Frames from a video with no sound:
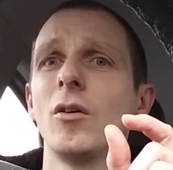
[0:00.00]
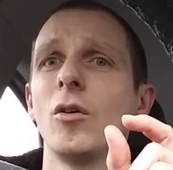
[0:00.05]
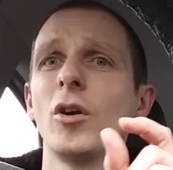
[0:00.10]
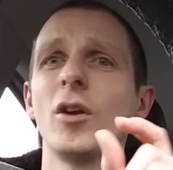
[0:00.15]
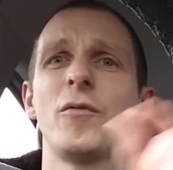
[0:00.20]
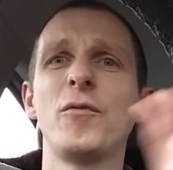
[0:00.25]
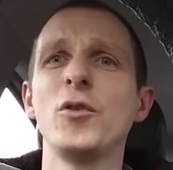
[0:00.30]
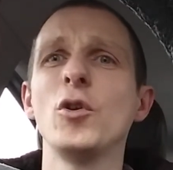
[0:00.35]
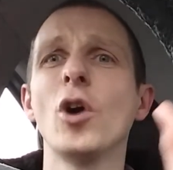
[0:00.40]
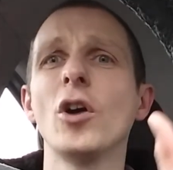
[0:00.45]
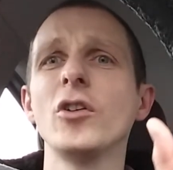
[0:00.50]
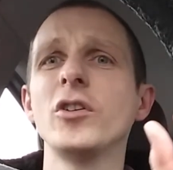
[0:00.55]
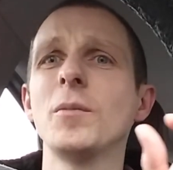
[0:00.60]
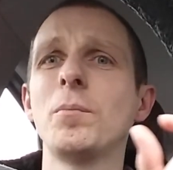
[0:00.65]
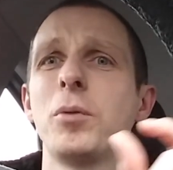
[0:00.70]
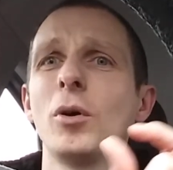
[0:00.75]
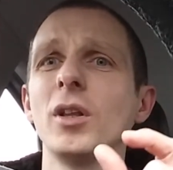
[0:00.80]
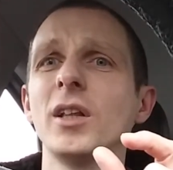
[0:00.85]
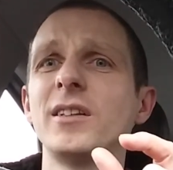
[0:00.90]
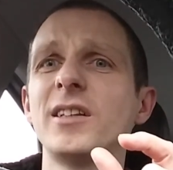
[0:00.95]
or a few
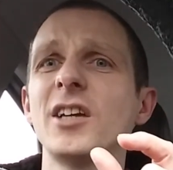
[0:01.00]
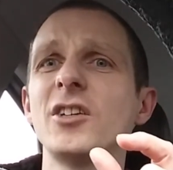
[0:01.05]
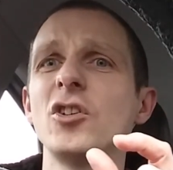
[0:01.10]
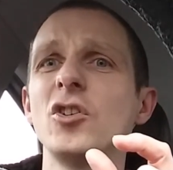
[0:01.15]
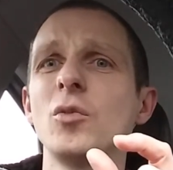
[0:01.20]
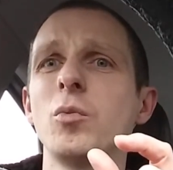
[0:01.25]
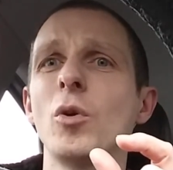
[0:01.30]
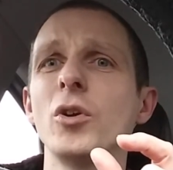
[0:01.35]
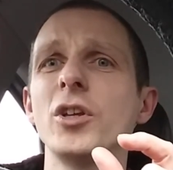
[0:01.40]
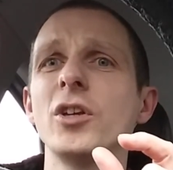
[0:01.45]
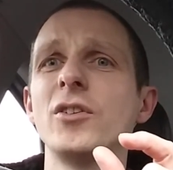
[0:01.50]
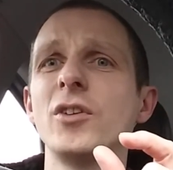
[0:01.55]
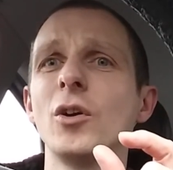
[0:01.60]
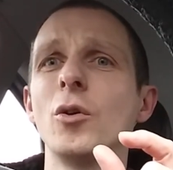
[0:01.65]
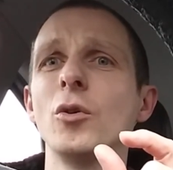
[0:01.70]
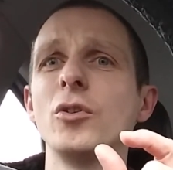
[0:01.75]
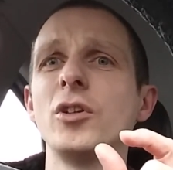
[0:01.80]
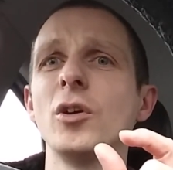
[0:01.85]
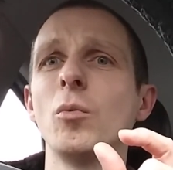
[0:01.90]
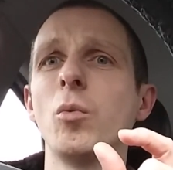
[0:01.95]
hundred politicians want you to
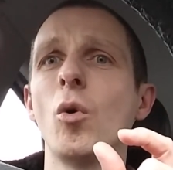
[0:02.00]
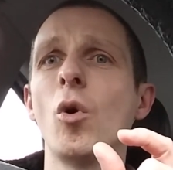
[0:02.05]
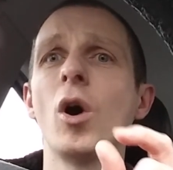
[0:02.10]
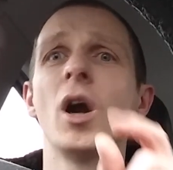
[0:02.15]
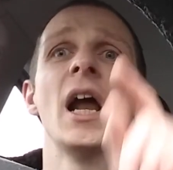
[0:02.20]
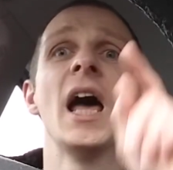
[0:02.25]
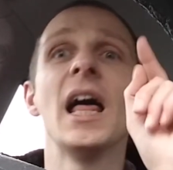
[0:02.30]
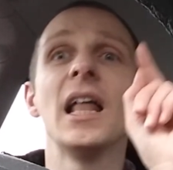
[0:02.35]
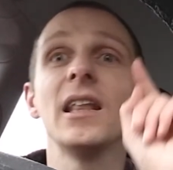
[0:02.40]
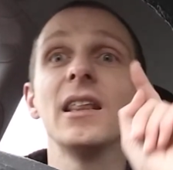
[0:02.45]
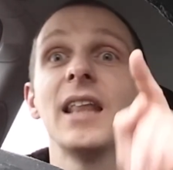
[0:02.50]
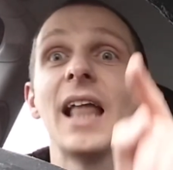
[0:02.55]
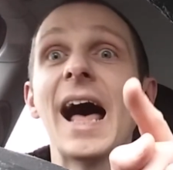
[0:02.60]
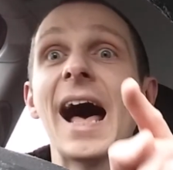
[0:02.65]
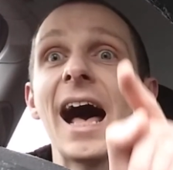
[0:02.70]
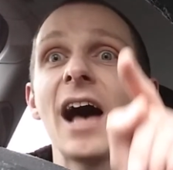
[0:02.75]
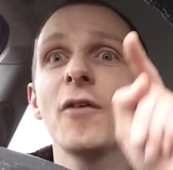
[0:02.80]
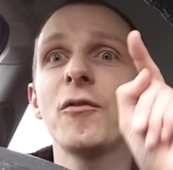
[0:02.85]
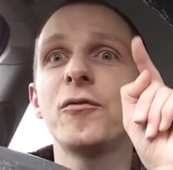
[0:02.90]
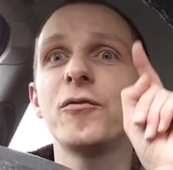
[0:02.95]
go to war.
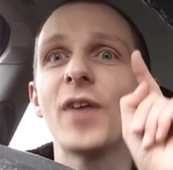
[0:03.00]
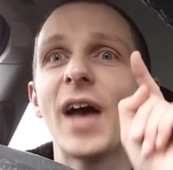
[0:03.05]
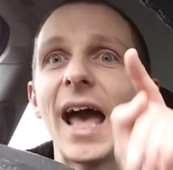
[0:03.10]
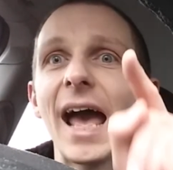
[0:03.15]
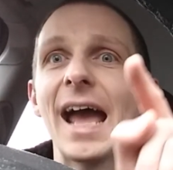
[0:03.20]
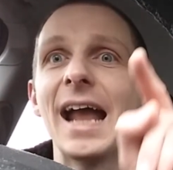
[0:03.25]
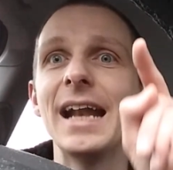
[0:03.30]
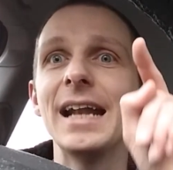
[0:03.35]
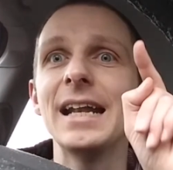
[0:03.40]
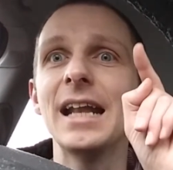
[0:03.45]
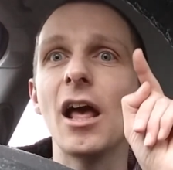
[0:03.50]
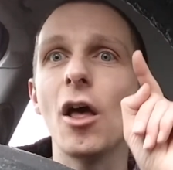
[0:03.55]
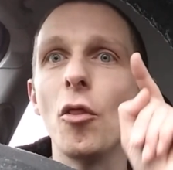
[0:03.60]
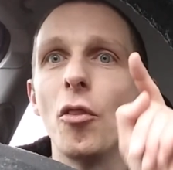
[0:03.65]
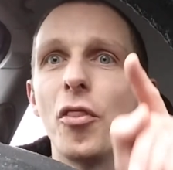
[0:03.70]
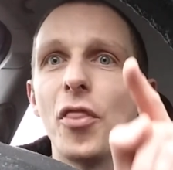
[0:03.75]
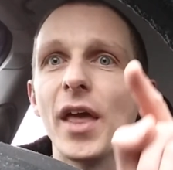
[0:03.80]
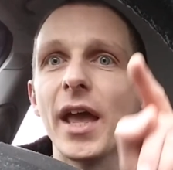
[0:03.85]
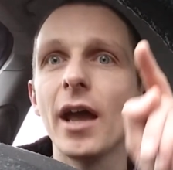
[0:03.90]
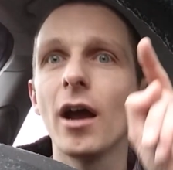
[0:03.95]
Laugh in
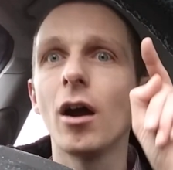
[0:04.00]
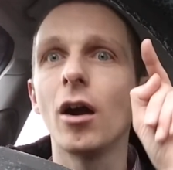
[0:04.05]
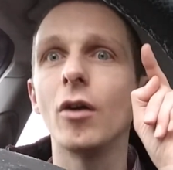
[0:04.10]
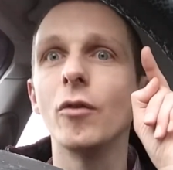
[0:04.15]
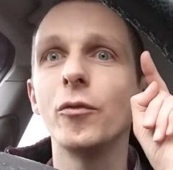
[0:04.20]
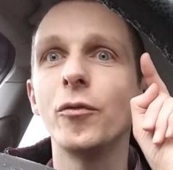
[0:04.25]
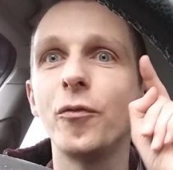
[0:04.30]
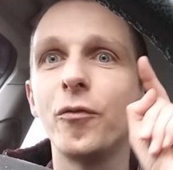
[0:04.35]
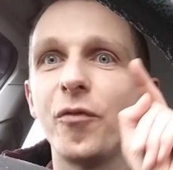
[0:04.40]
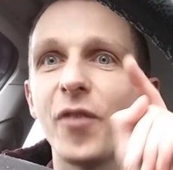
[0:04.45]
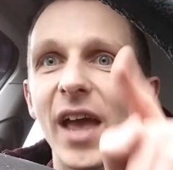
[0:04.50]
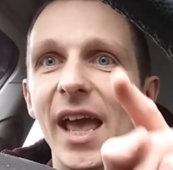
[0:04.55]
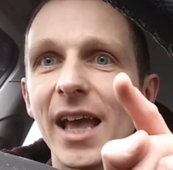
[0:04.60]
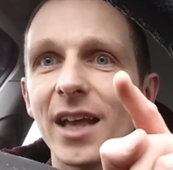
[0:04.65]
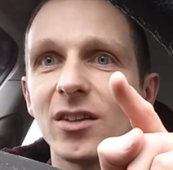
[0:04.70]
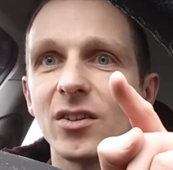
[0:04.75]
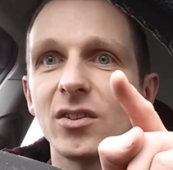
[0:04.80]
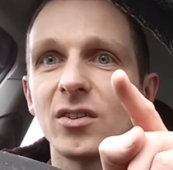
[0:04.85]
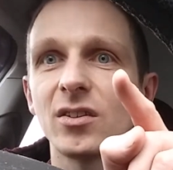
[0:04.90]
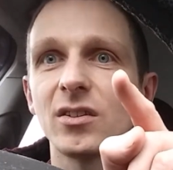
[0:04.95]
their
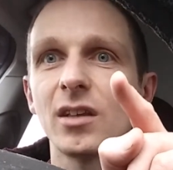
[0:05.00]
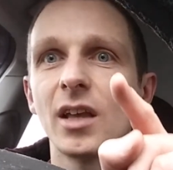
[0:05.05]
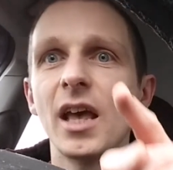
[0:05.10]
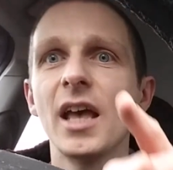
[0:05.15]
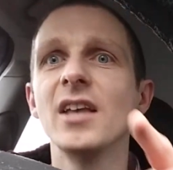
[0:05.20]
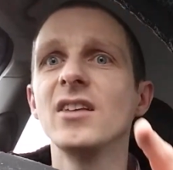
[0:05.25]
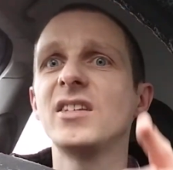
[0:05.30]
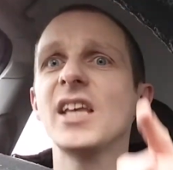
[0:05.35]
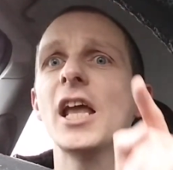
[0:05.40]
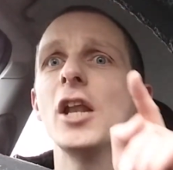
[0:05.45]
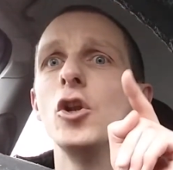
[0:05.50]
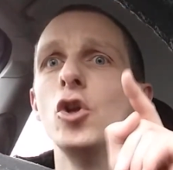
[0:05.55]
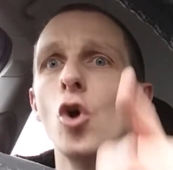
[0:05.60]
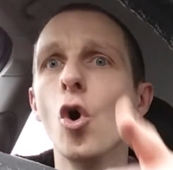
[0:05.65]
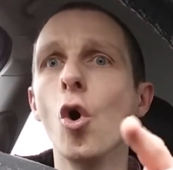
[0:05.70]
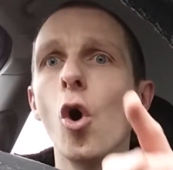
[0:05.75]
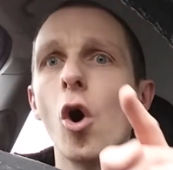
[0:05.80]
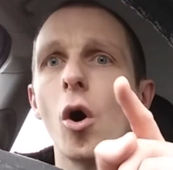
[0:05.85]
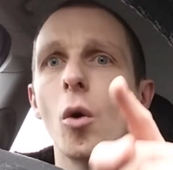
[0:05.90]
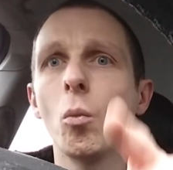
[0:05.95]
face. Say
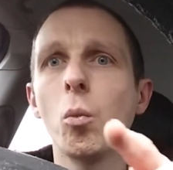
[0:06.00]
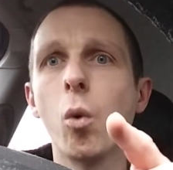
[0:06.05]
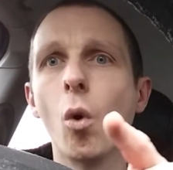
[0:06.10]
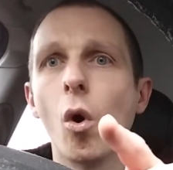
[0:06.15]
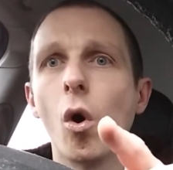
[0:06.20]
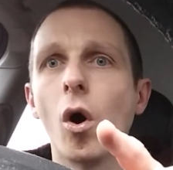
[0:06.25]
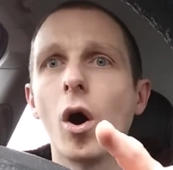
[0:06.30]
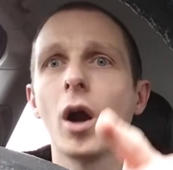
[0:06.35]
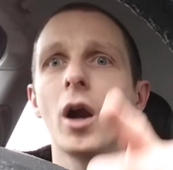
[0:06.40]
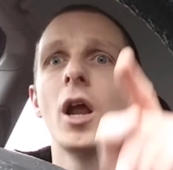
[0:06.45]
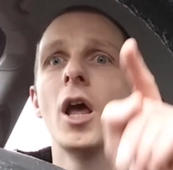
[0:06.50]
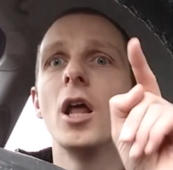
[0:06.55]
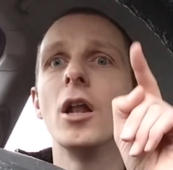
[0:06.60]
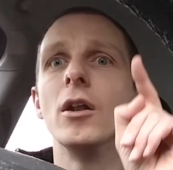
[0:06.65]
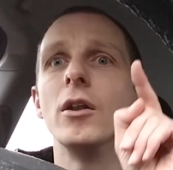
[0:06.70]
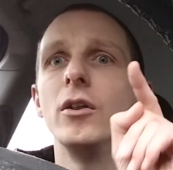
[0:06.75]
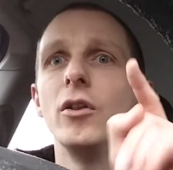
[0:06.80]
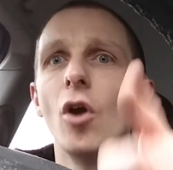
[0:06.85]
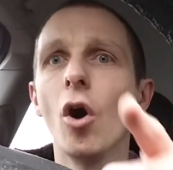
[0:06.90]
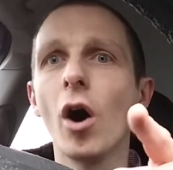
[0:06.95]
no war,
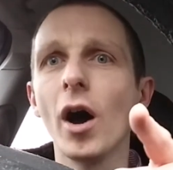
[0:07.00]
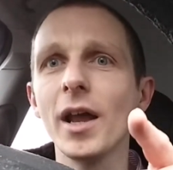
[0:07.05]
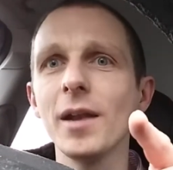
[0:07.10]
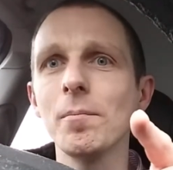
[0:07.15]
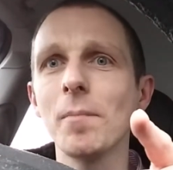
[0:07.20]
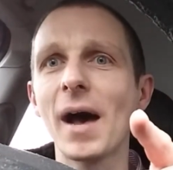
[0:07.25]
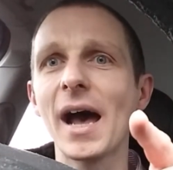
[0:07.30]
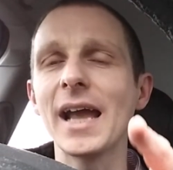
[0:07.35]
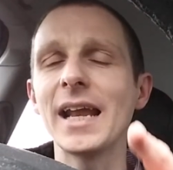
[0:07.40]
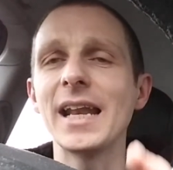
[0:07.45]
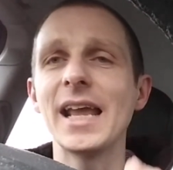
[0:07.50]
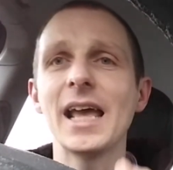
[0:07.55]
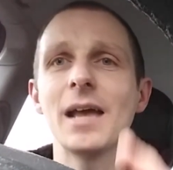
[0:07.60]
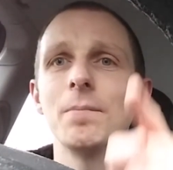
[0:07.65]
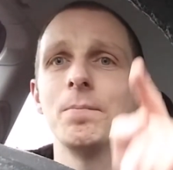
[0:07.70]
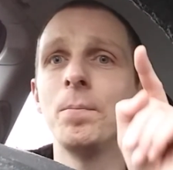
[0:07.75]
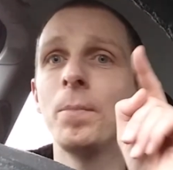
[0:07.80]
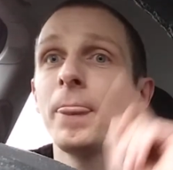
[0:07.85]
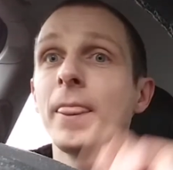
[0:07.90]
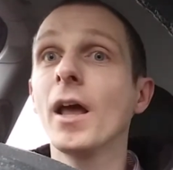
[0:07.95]
not in my
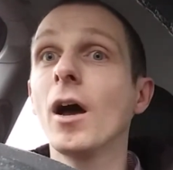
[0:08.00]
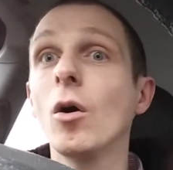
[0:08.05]
name.